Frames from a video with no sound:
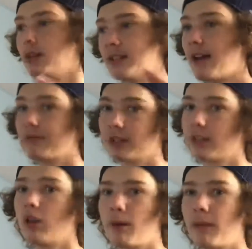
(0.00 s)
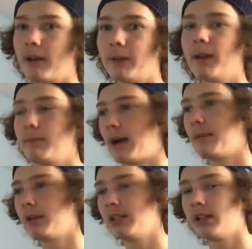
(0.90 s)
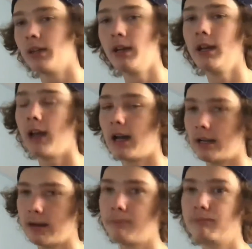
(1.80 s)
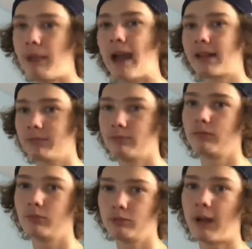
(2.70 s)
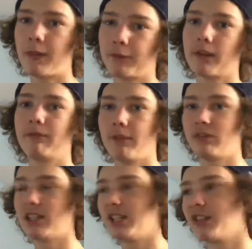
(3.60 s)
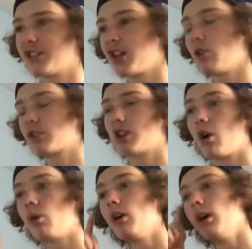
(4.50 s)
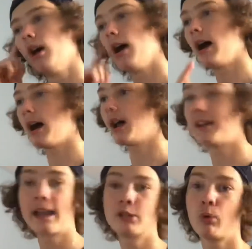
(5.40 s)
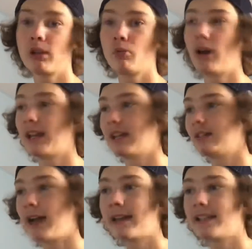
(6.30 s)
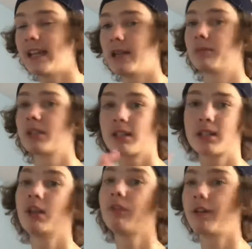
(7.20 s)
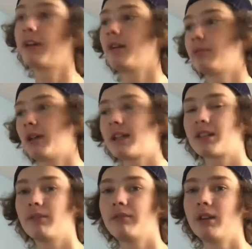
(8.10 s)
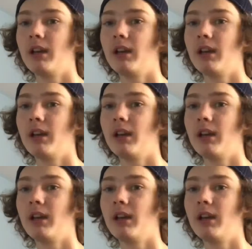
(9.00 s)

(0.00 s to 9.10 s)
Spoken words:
definitely a lot better, in my opinion, back rather than 15 years ago. So a .921 in 9 games, still very impressive,